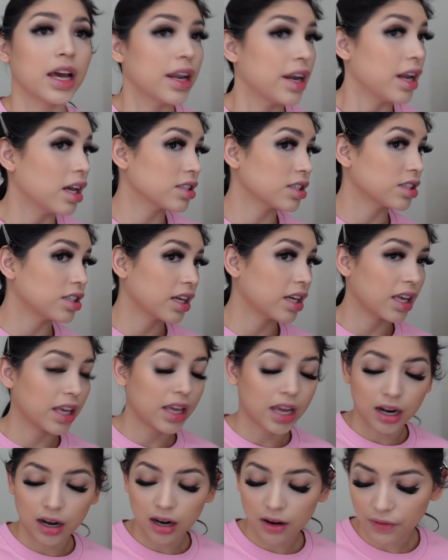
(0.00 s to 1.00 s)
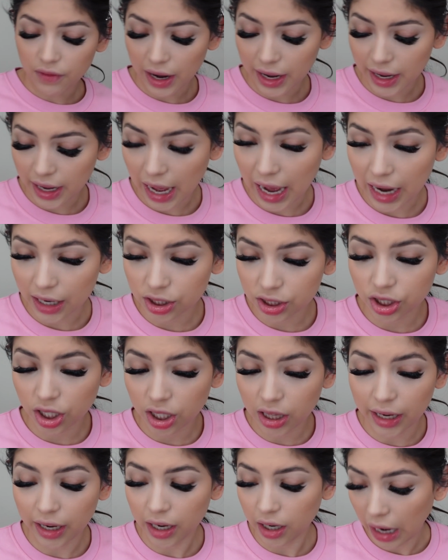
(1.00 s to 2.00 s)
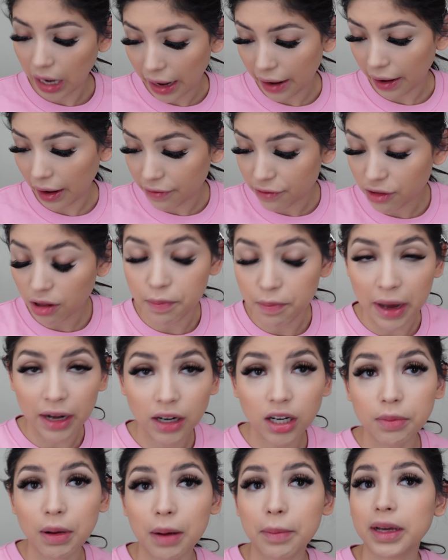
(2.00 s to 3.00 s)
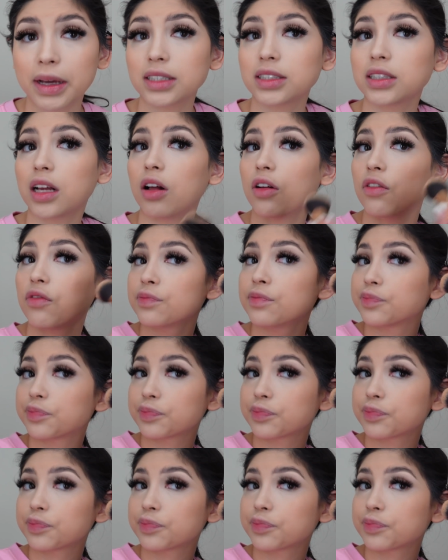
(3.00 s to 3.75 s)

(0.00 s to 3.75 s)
nails are taken care of, I actually, like, I feel better about myself.